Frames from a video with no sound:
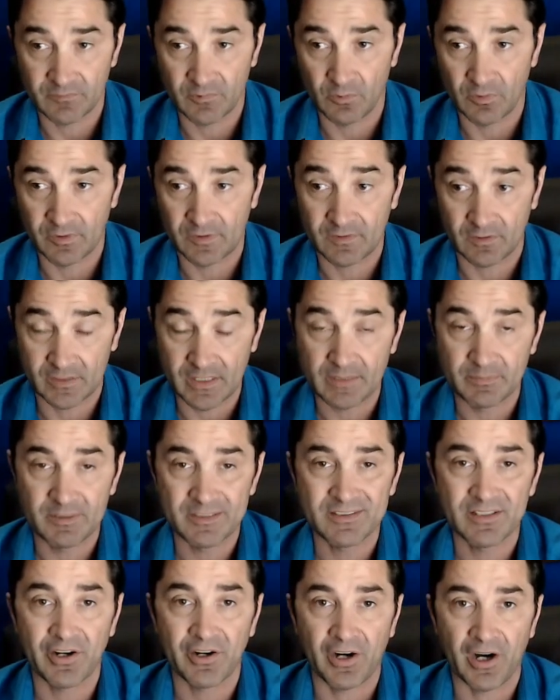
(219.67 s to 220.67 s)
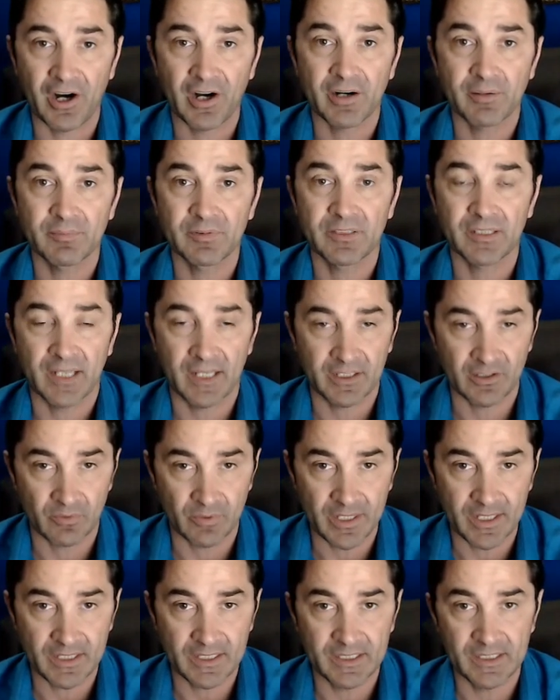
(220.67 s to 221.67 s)
So that means they're armed and
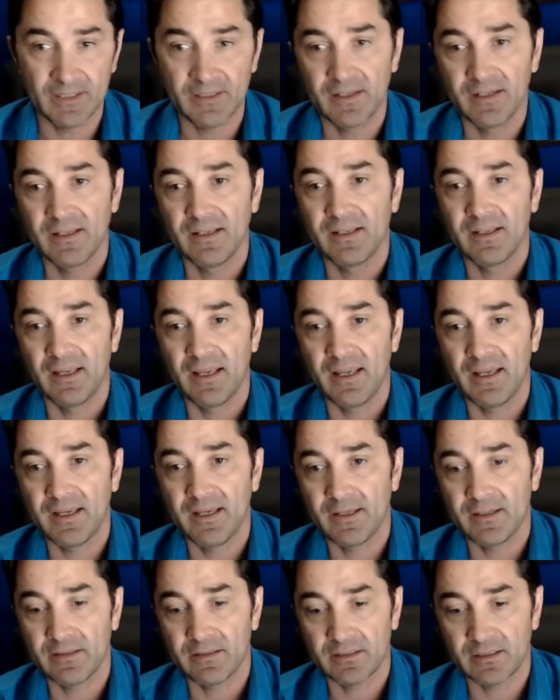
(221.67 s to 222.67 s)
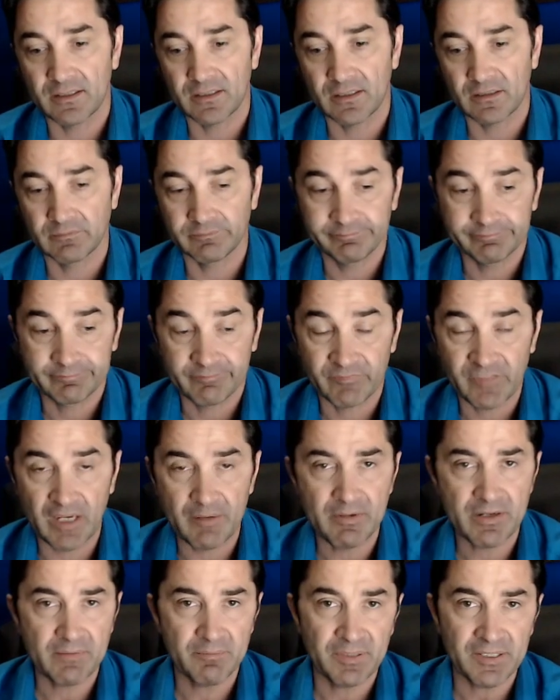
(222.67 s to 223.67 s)
ready. And they
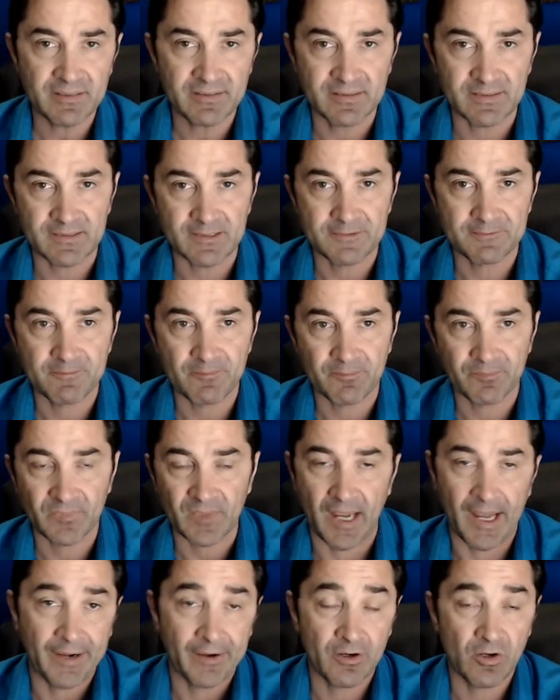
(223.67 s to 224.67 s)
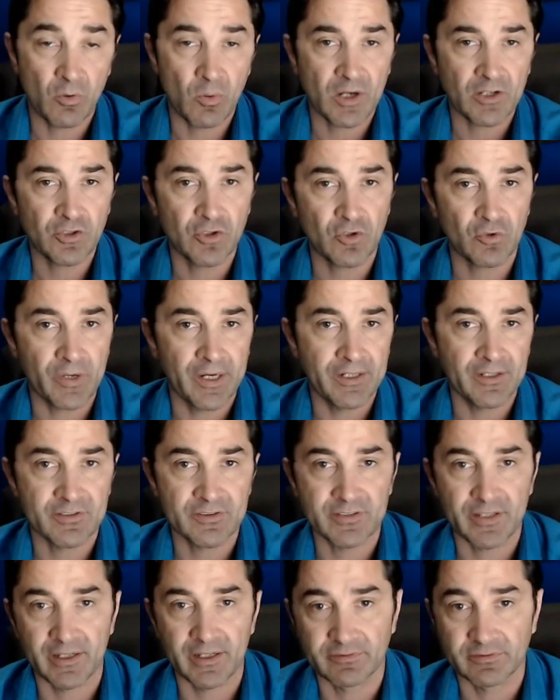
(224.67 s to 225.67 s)
mean business. I don't know what Ukrainians
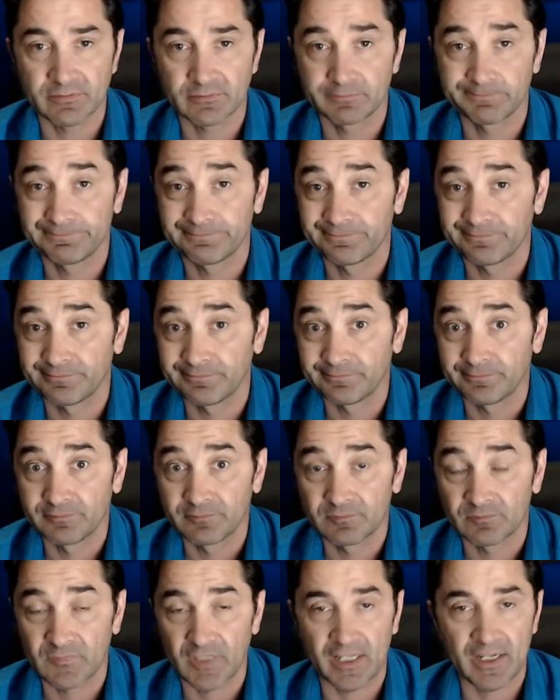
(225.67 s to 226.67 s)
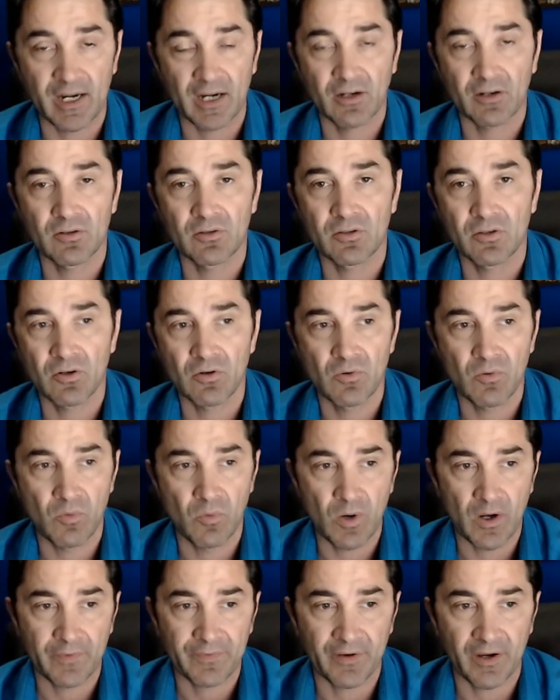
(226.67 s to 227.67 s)
have. And I don't know
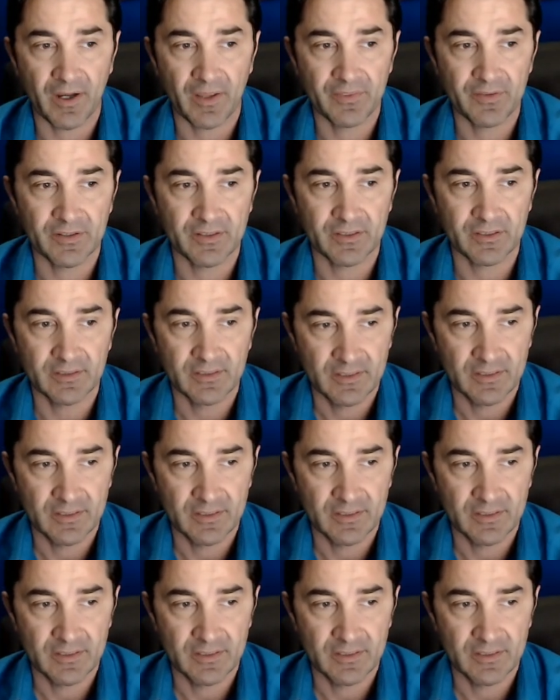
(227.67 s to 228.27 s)
what other